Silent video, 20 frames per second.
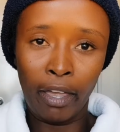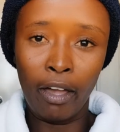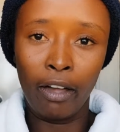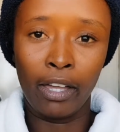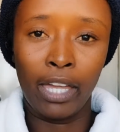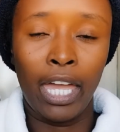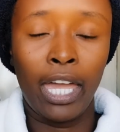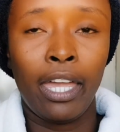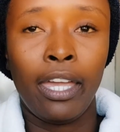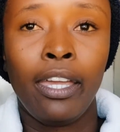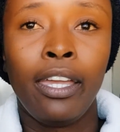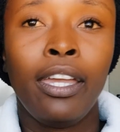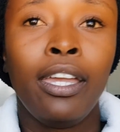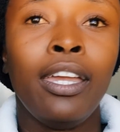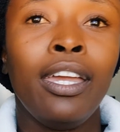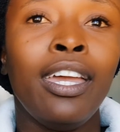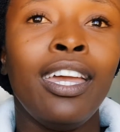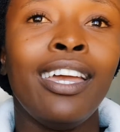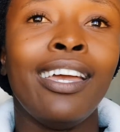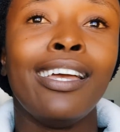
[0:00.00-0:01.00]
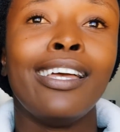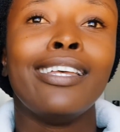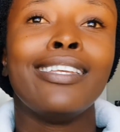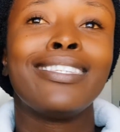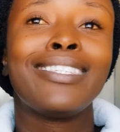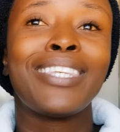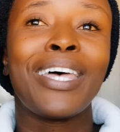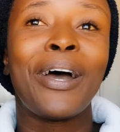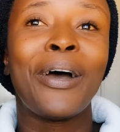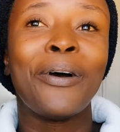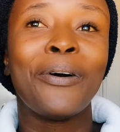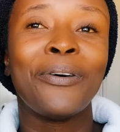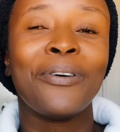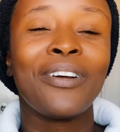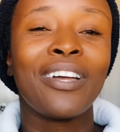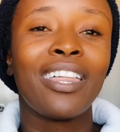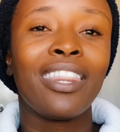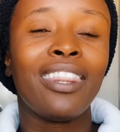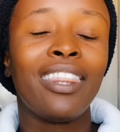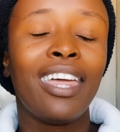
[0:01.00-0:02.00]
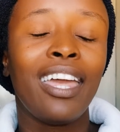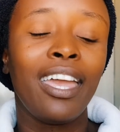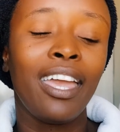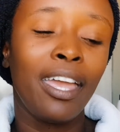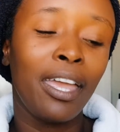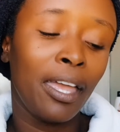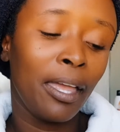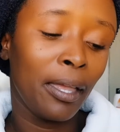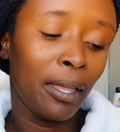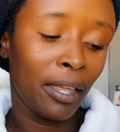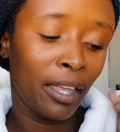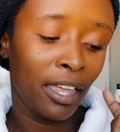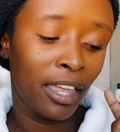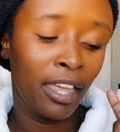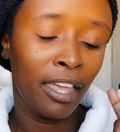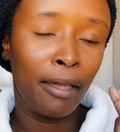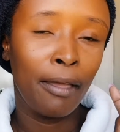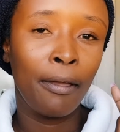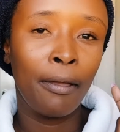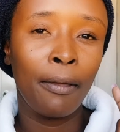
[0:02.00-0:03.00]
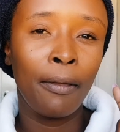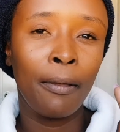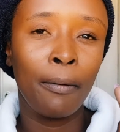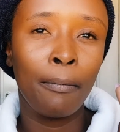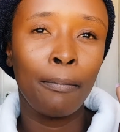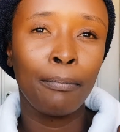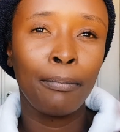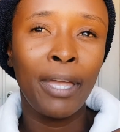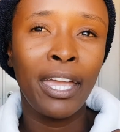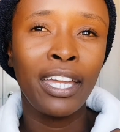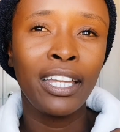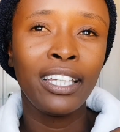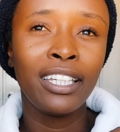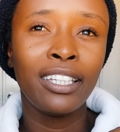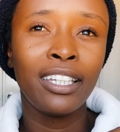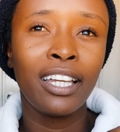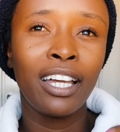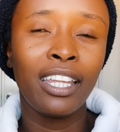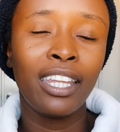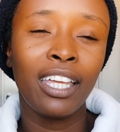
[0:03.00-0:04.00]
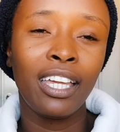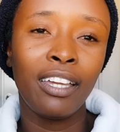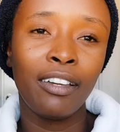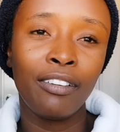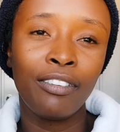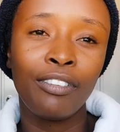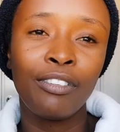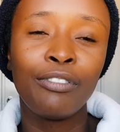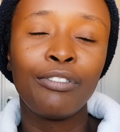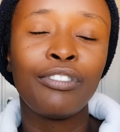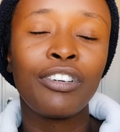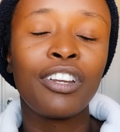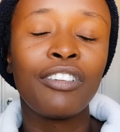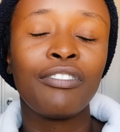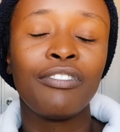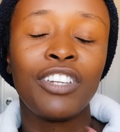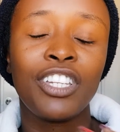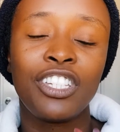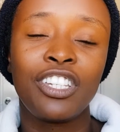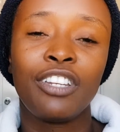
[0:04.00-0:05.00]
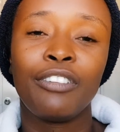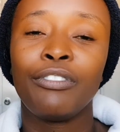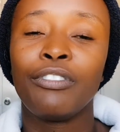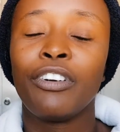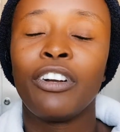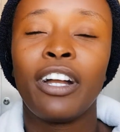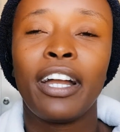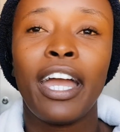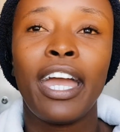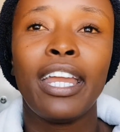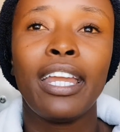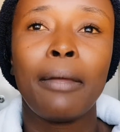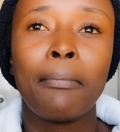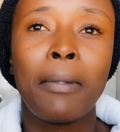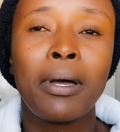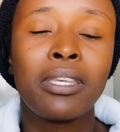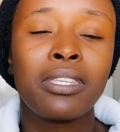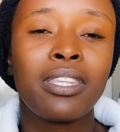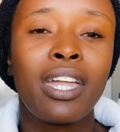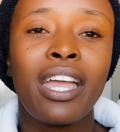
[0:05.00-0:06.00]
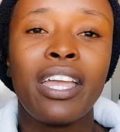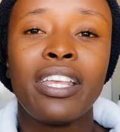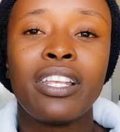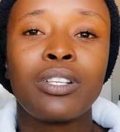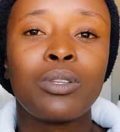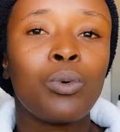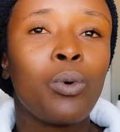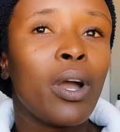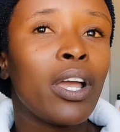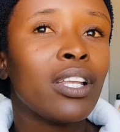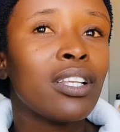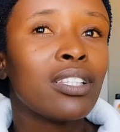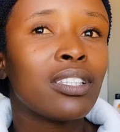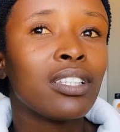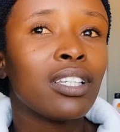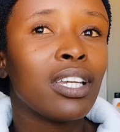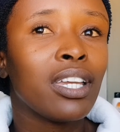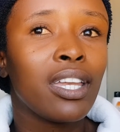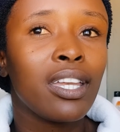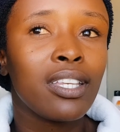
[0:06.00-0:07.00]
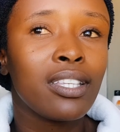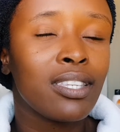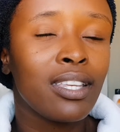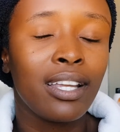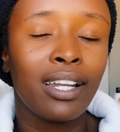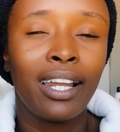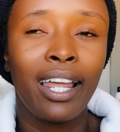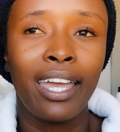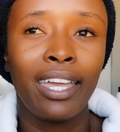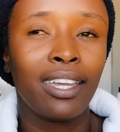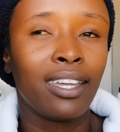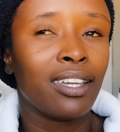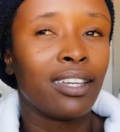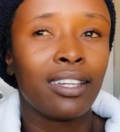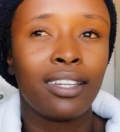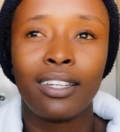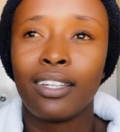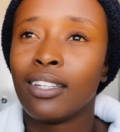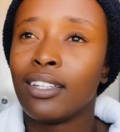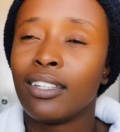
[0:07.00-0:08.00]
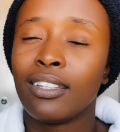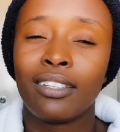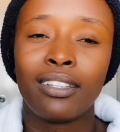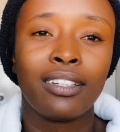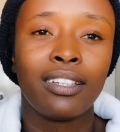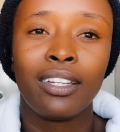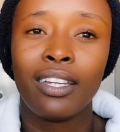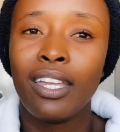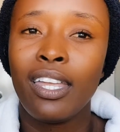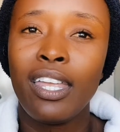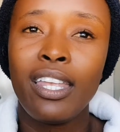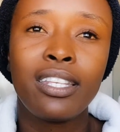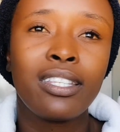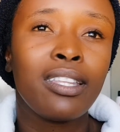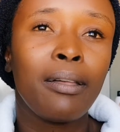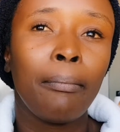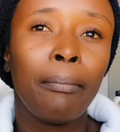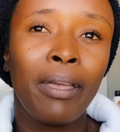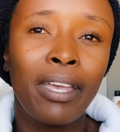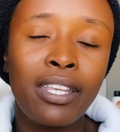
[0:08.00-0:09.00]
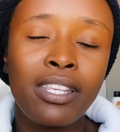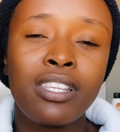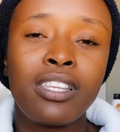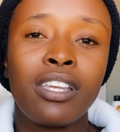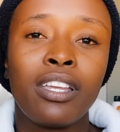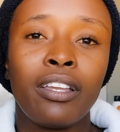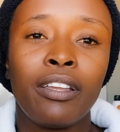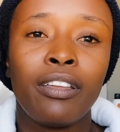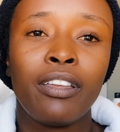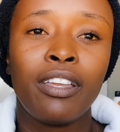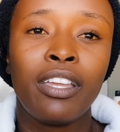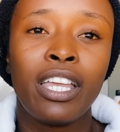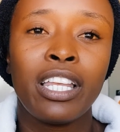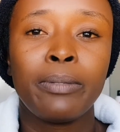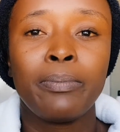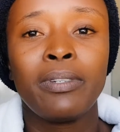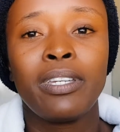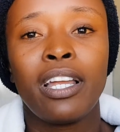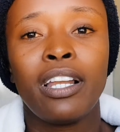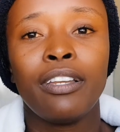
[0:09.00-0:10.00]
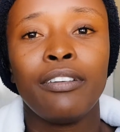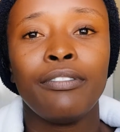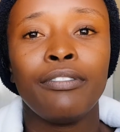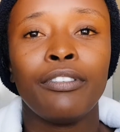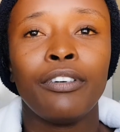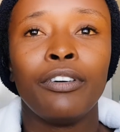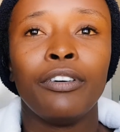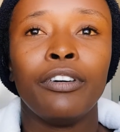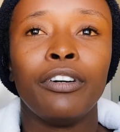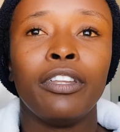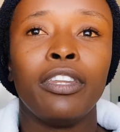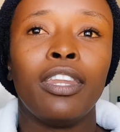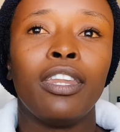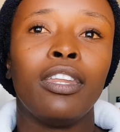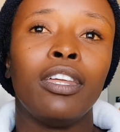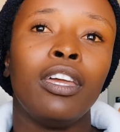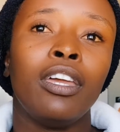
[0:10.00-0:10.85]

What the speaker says: Okay, so the free version for kinemaster is quite easy. Like, it's the best, especially for